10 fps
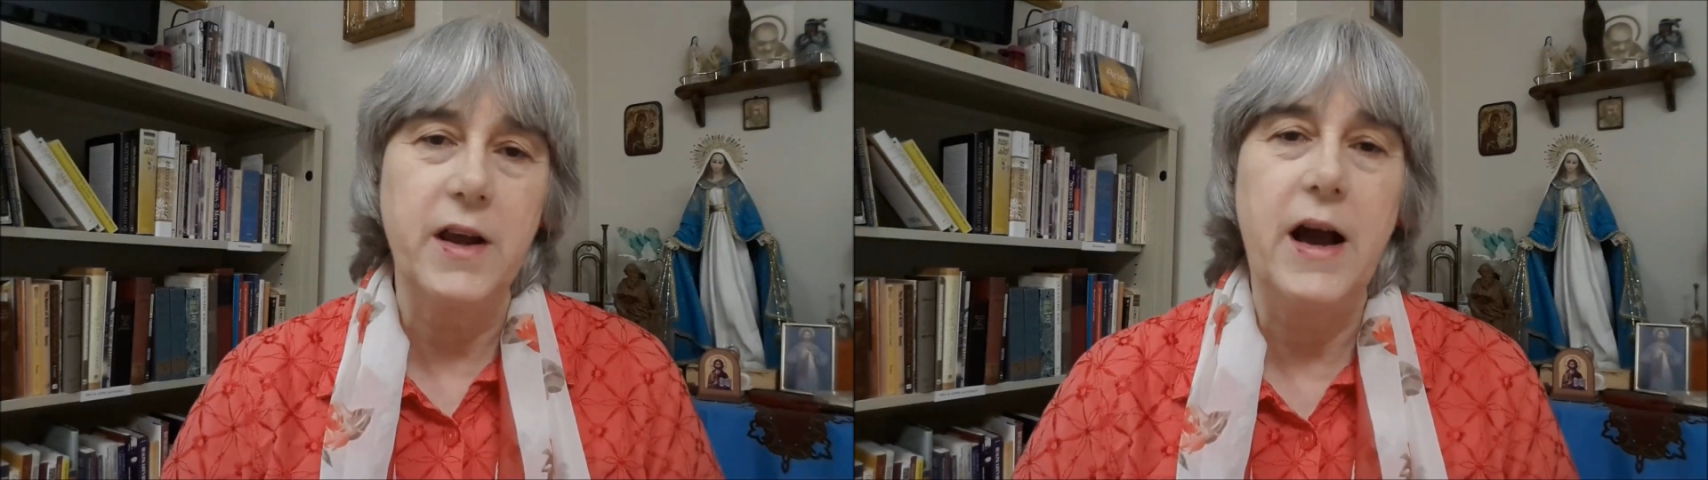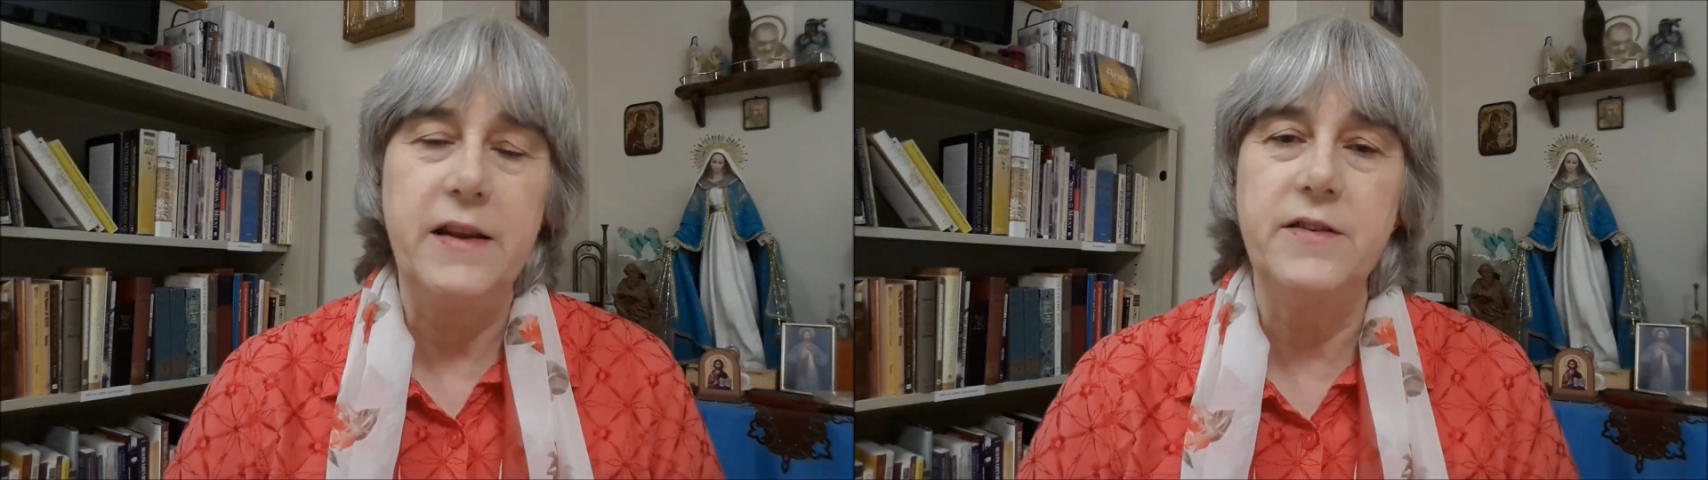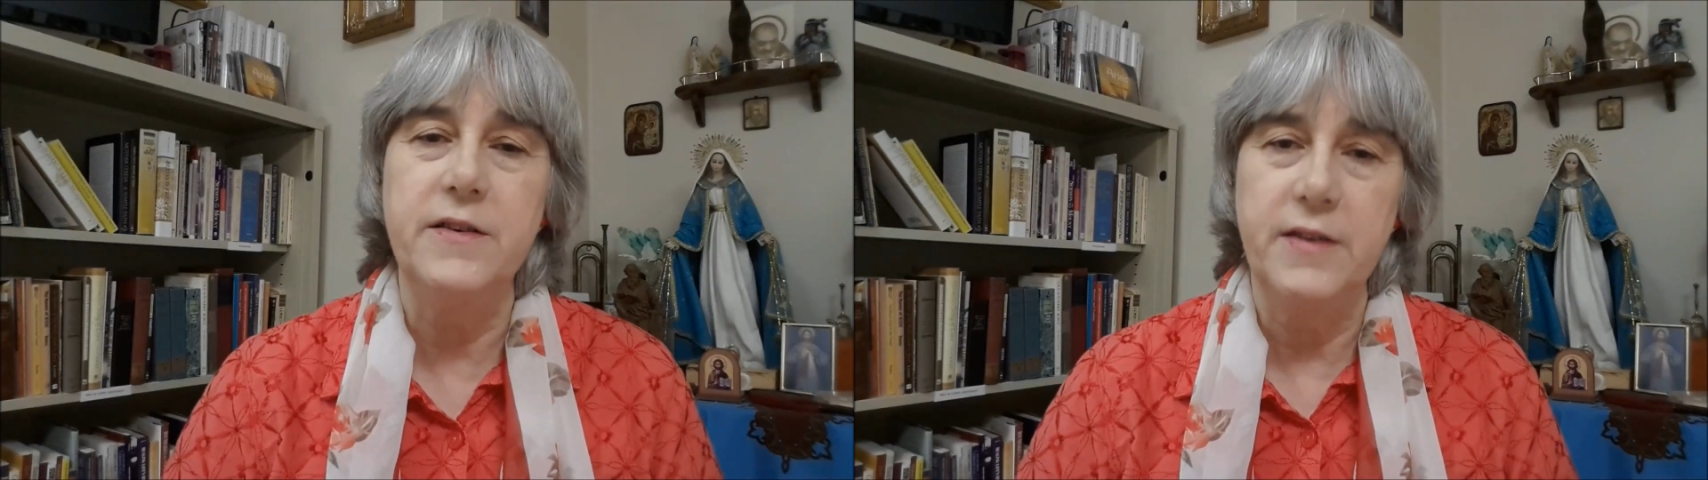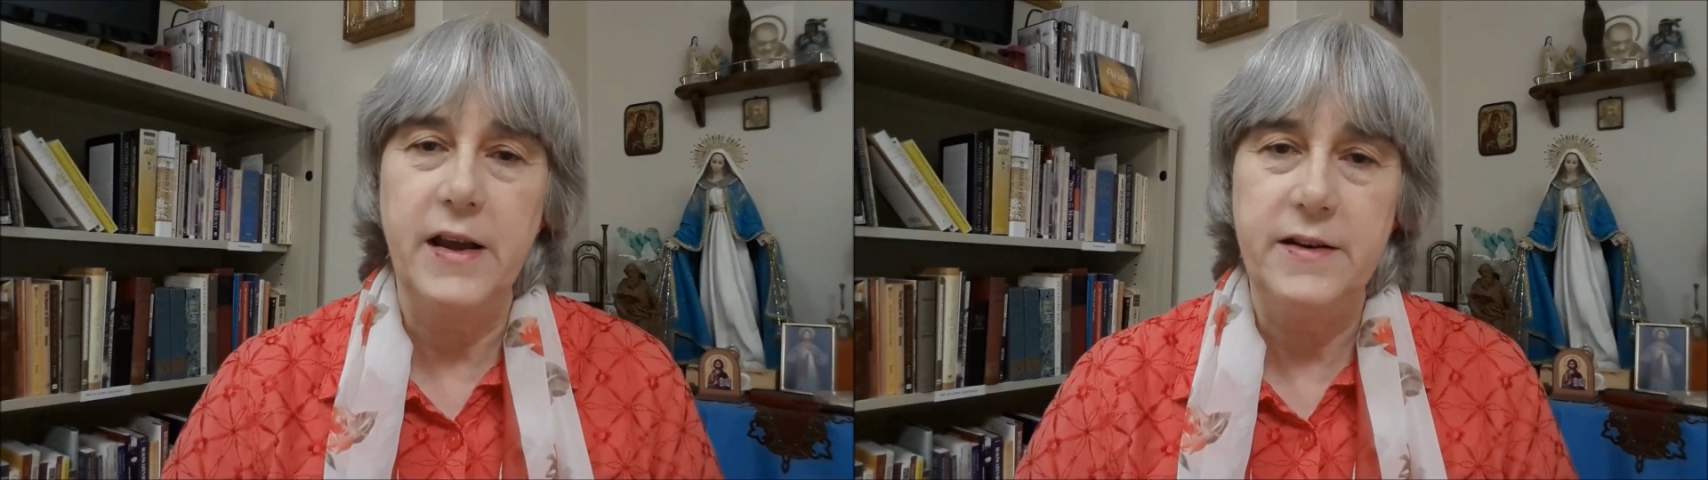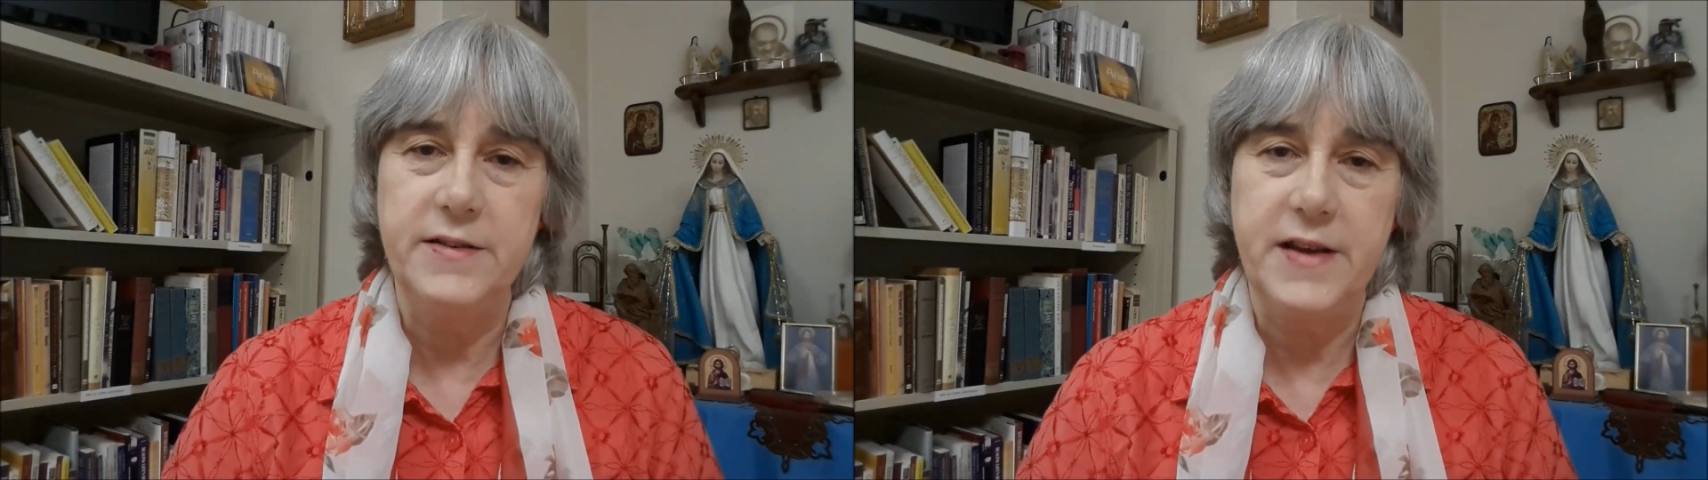that God has
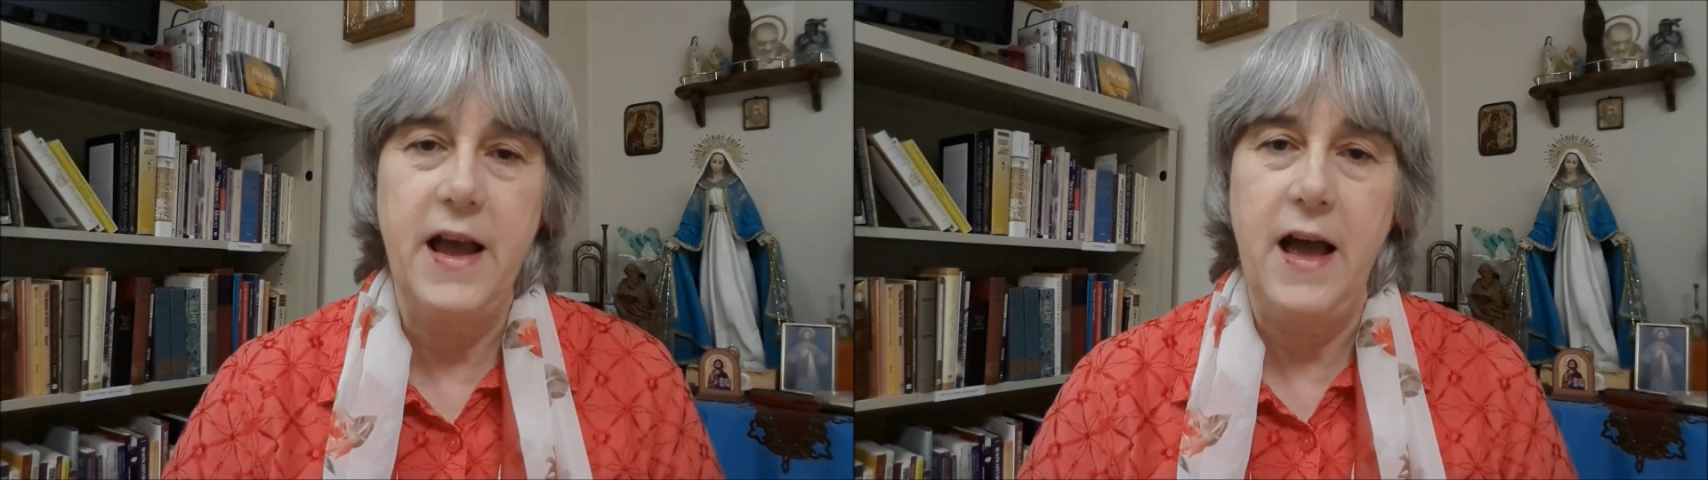designed us to